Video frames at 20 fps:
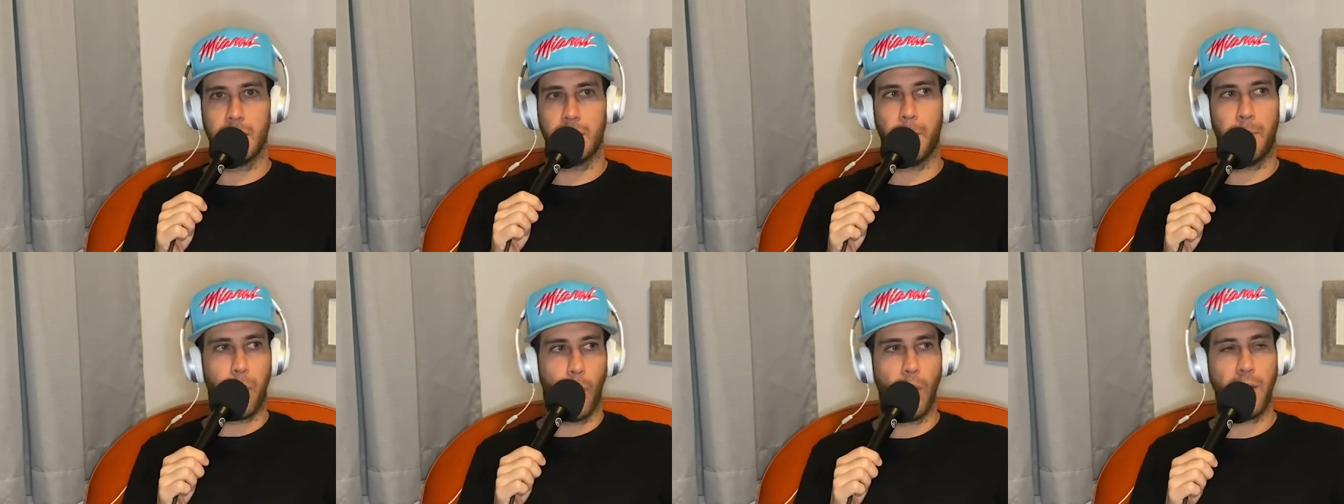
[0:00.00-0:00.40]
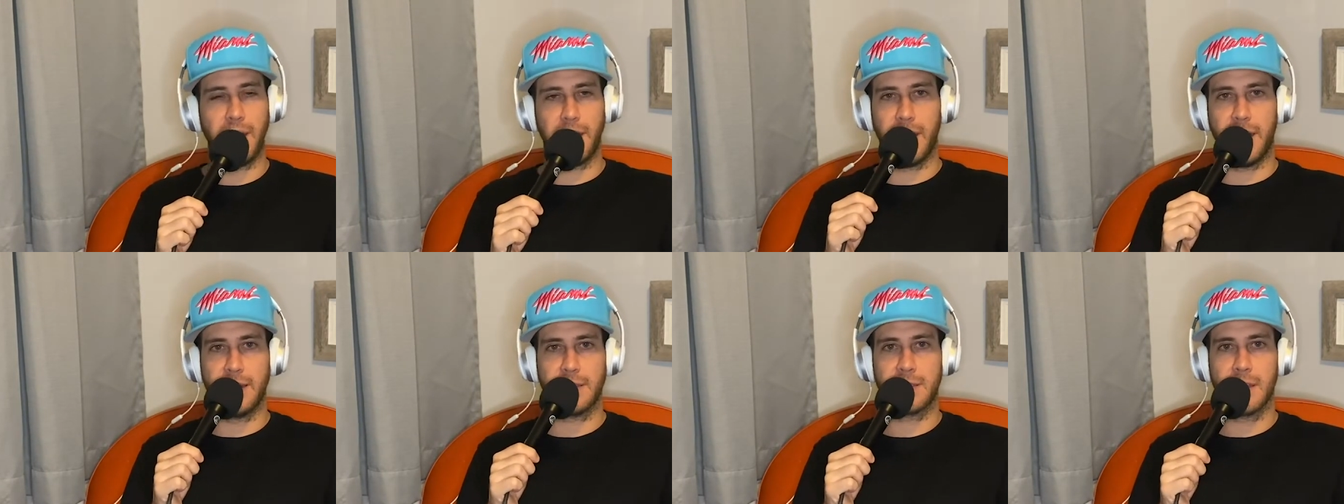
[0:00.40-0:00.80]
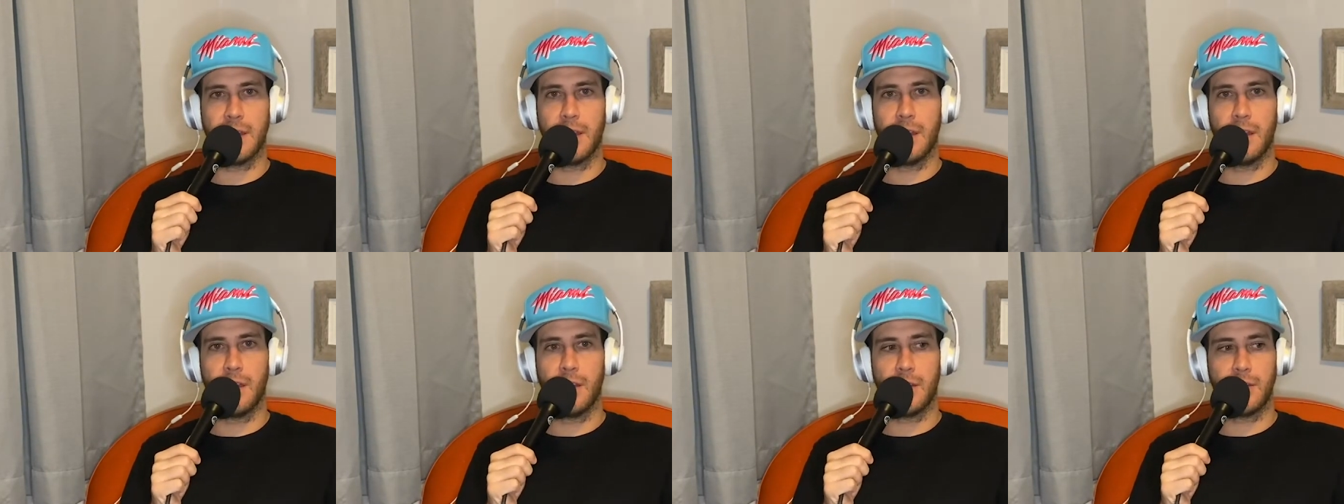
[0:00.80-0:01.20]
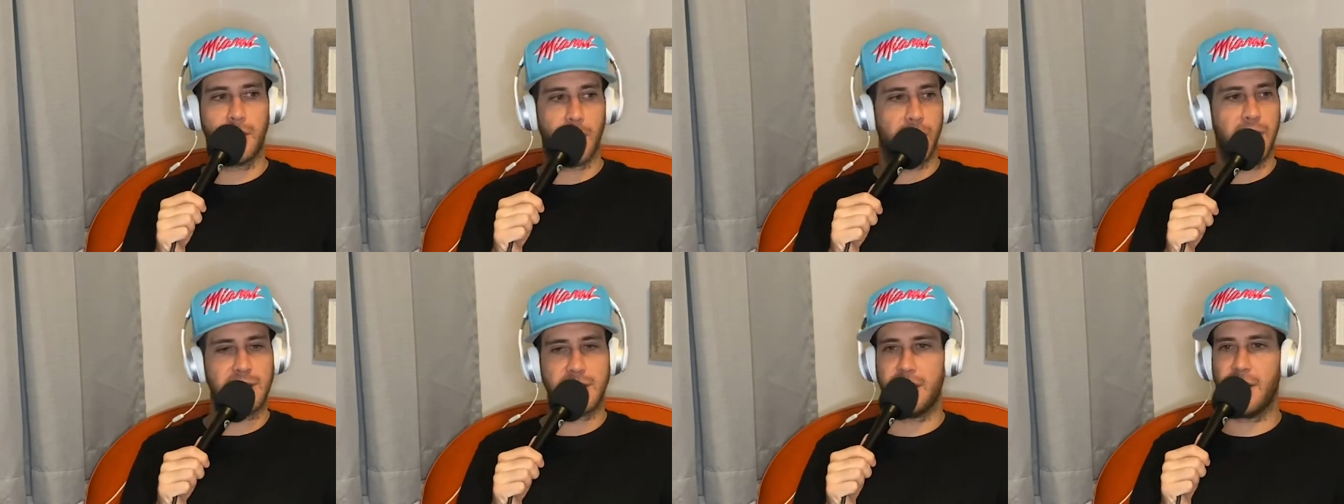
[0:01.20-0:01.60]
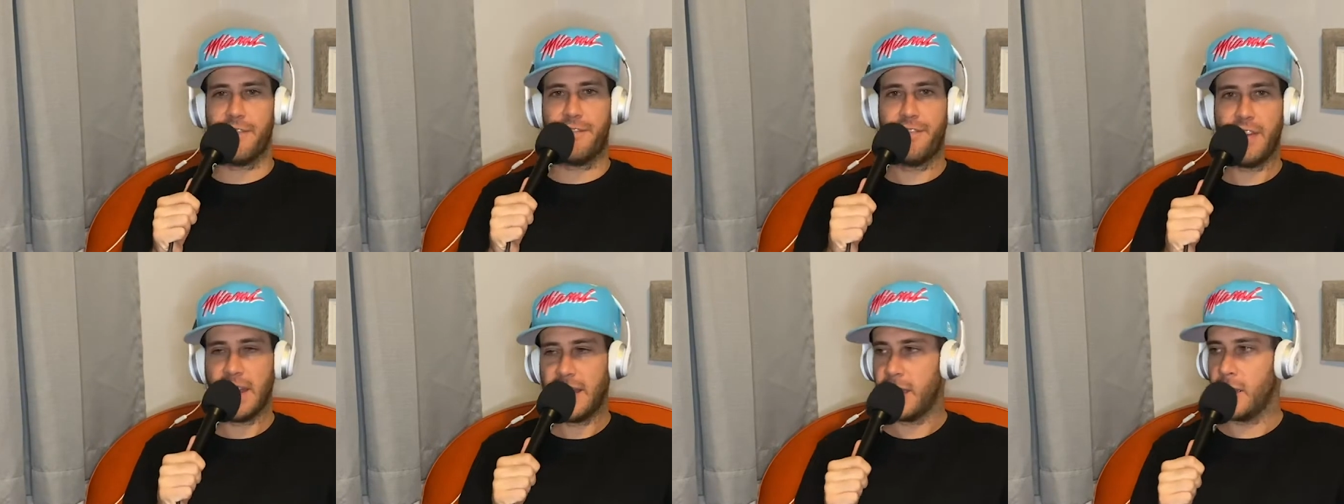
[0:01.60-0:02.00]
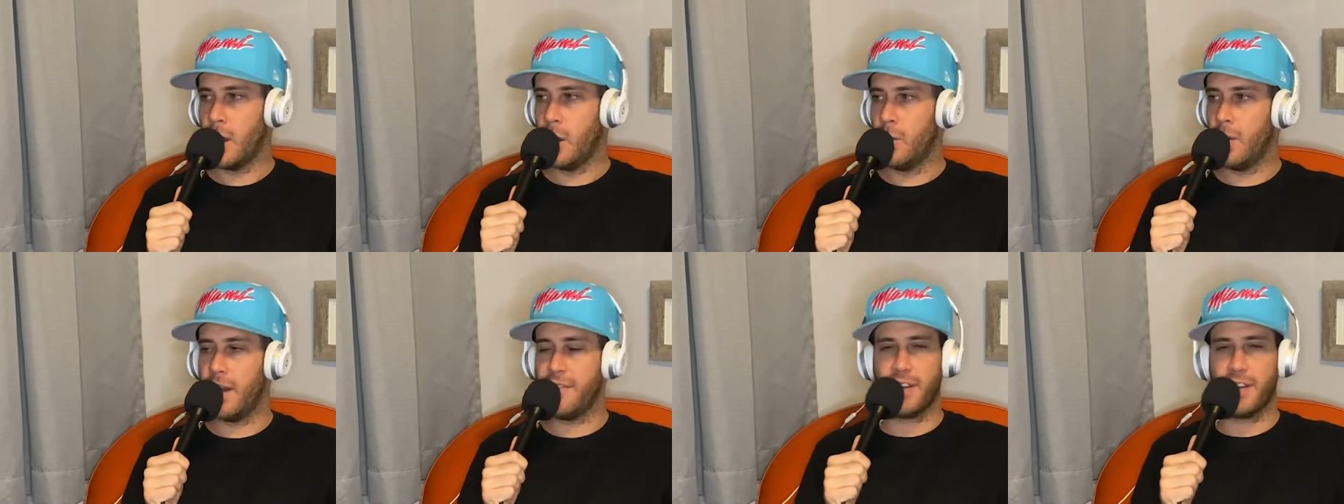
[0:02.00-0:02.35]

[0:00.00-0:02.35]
The point is, there isn't a video